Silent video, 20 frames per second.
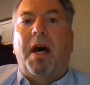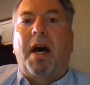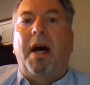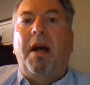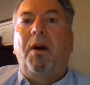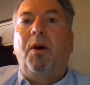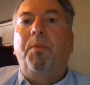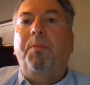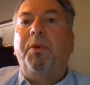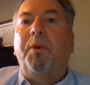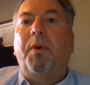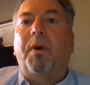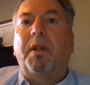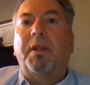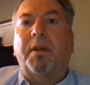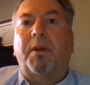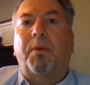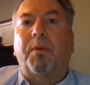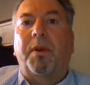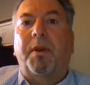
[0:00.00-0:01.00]
I hope you
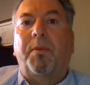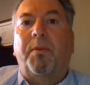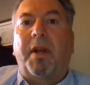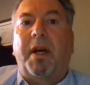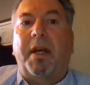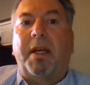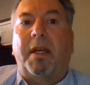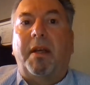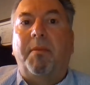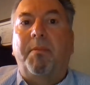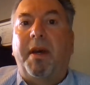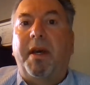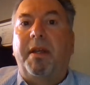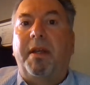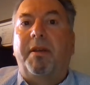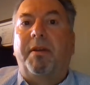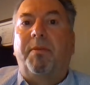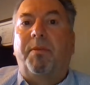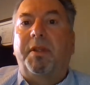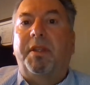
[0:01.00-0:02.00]
all agree when I
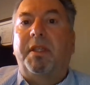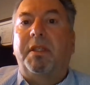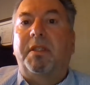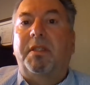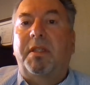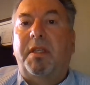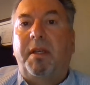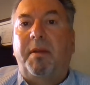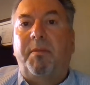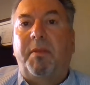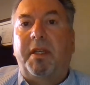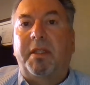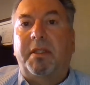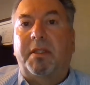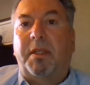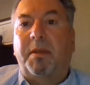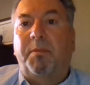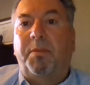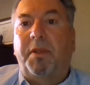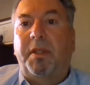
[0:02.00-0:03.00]
commend what this team
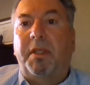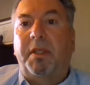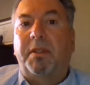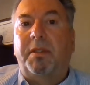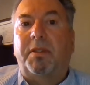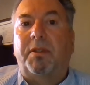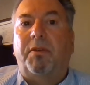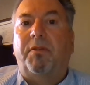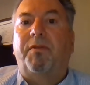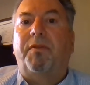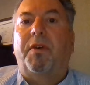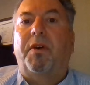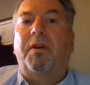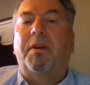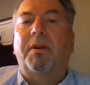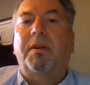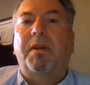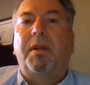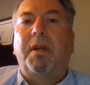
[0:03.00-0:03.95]
has completed so far.